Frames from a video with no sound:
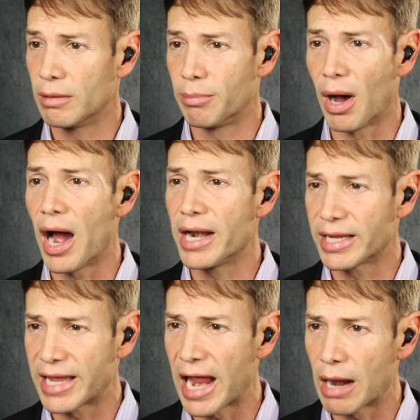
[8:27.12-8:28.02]
behind a
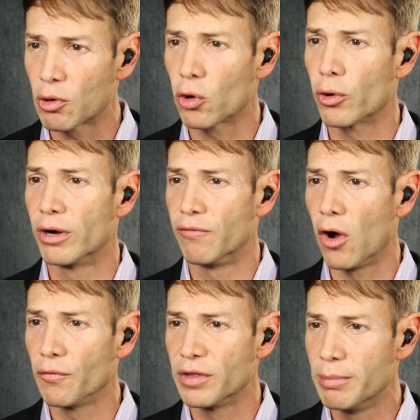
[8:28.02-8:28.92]
camera or
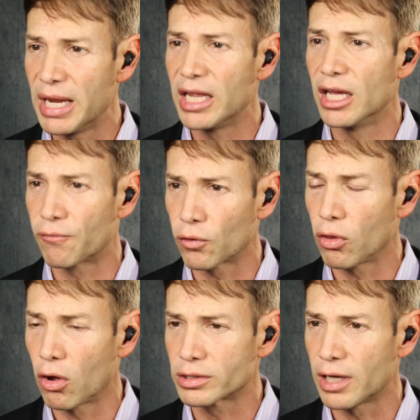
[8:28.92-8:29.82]
involved in media for a
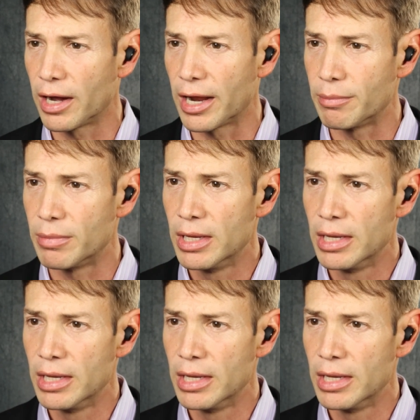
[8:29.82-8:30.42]
long time.